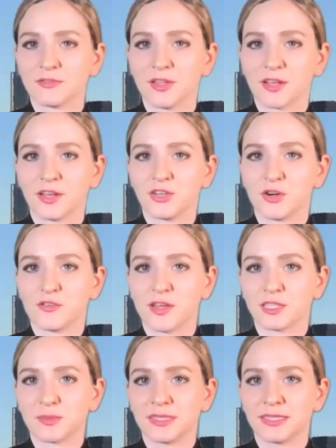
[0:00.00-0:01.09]
of luck on your
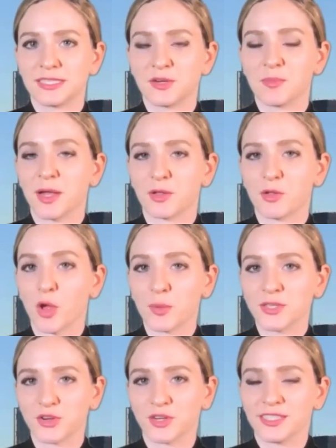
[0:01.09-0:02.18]
advancements here. Michael,
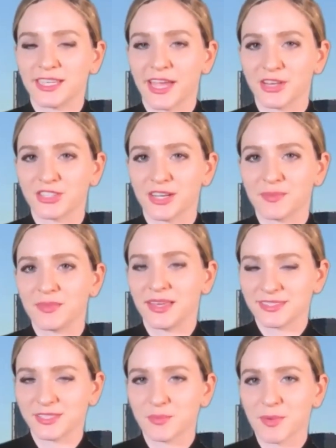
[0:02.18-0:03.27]
always great to catch up. Thanks
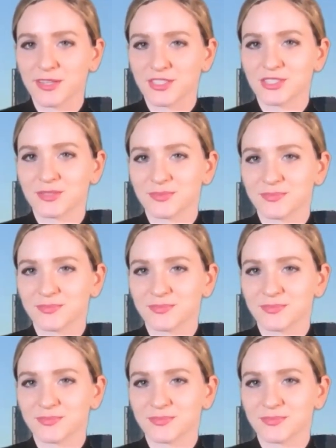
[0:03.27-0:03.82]
so much.